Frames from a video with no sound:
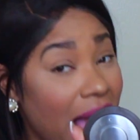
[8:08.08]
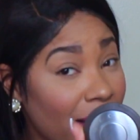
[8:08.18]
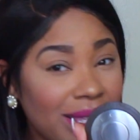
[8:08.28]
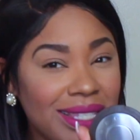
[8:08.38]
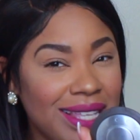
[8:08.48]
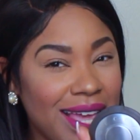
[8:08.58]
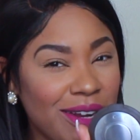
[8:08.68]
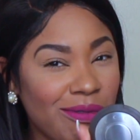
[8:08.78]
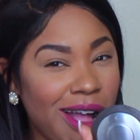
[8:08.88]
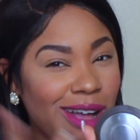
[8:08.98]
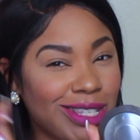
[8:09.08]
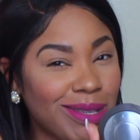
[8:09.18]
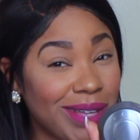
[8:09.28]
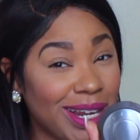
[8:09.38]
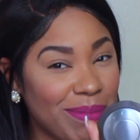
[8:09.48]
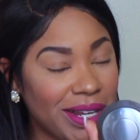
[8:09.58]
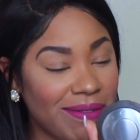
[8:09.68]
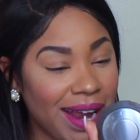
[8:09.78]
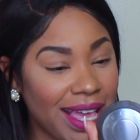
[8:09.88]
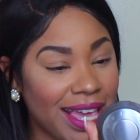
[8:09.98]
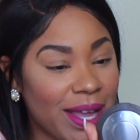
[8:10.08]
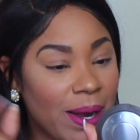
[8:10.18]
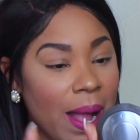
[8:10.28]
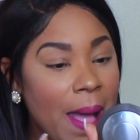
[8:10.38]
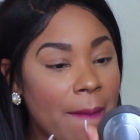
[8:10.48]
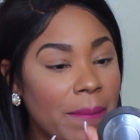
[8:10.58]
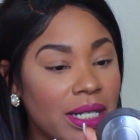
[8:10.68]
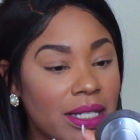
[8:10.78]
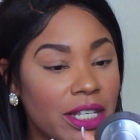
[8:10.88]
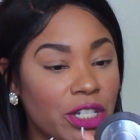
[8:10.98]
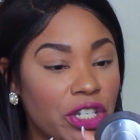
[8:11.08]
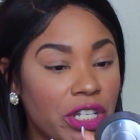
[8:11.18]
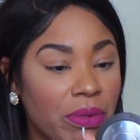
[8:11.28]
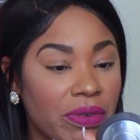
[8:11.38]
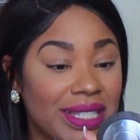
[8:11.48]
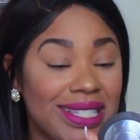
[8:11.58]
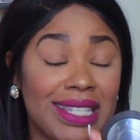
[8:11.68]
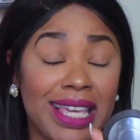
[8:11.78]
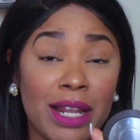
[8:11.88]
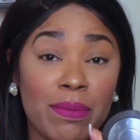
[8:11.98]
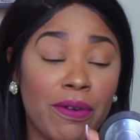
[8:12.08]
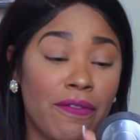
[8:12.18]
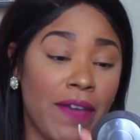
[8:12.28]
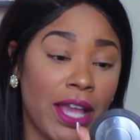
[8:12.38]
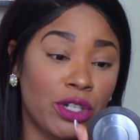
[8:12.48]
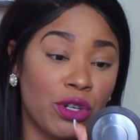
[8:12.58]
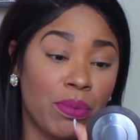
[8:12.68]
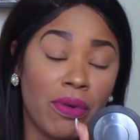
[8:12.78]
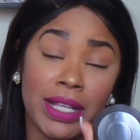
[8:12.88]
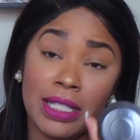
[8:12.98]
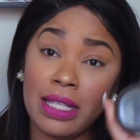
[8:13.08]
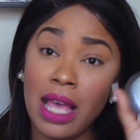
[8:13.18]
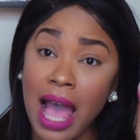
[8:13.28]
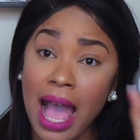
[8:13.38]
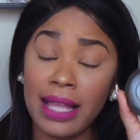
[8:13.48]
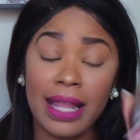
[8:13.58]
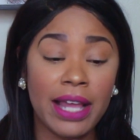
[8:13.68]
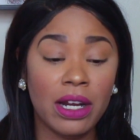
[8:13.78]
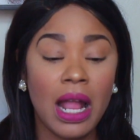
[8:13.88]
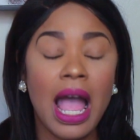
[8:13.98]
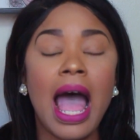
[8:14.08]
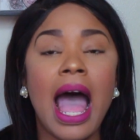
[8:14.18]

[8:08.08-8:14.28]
probably saying it wrong, so I'm going to put it right here, but it's their Shimmering Skin Perfector Press Highlighter.